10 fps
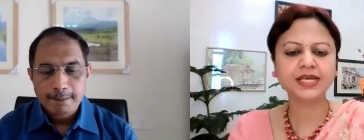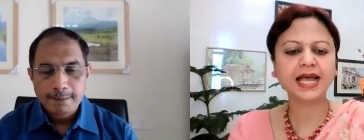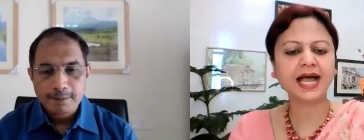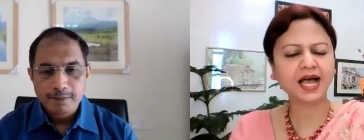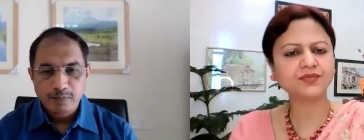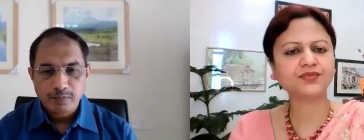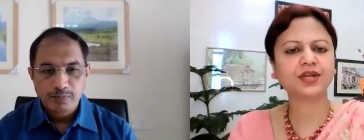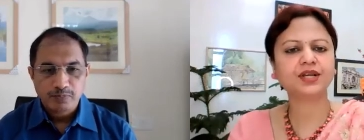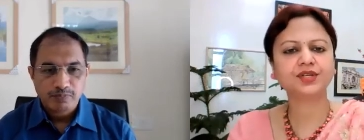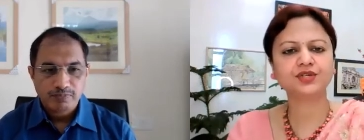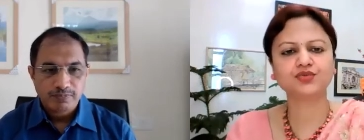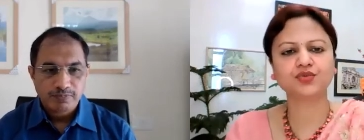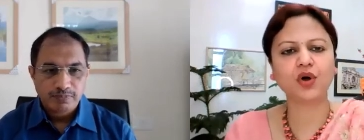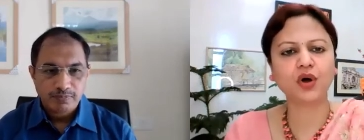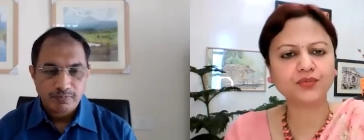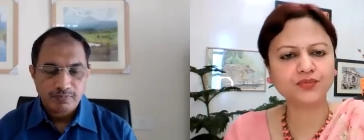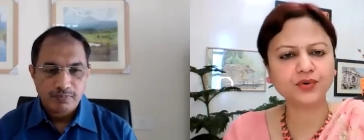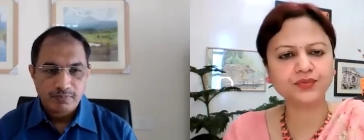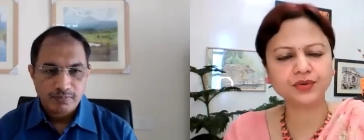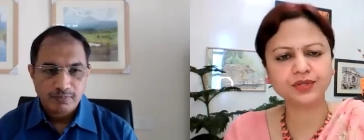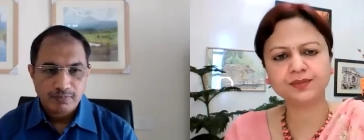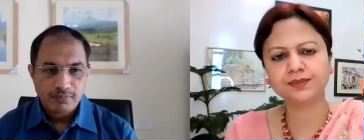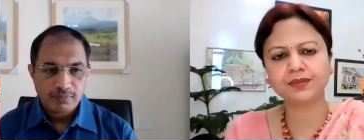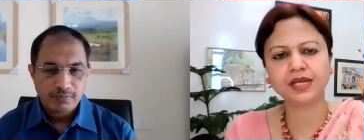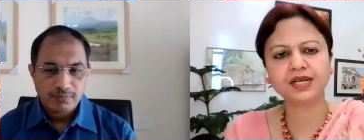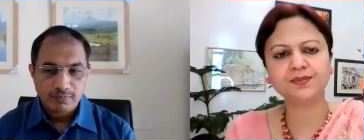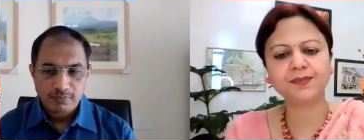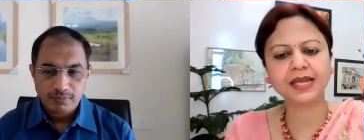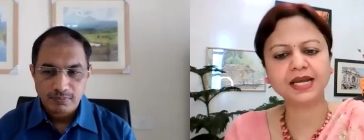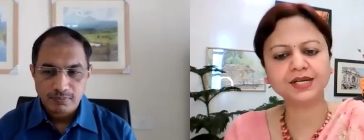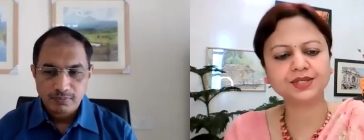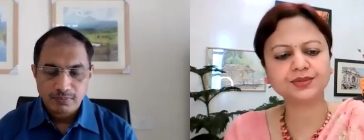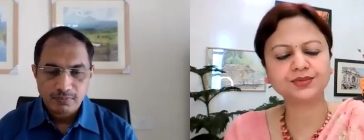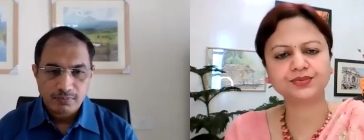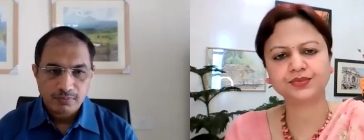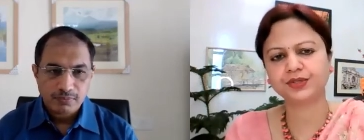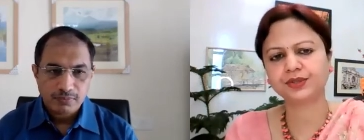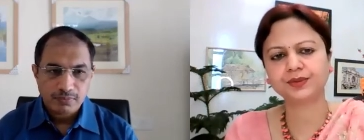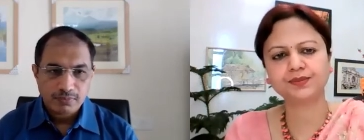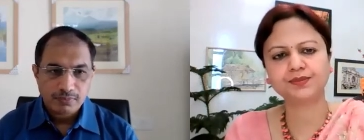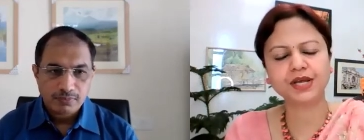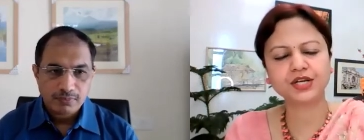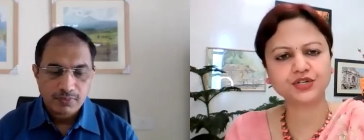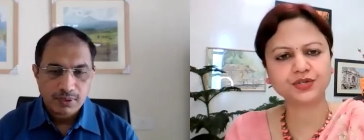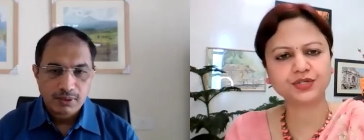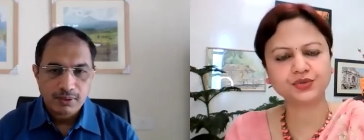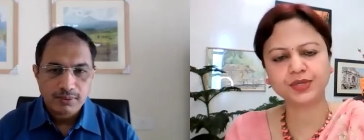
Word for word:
Speaker 1: we have anything to offer for them? Any palliative uh, measures do